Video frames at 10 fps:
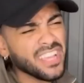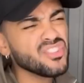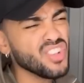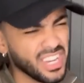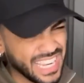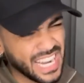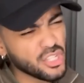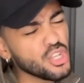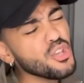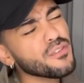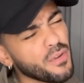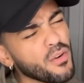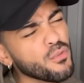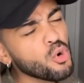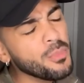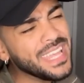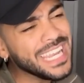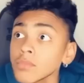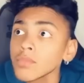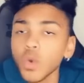Hey, son, can I see your phone for a
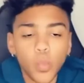minute?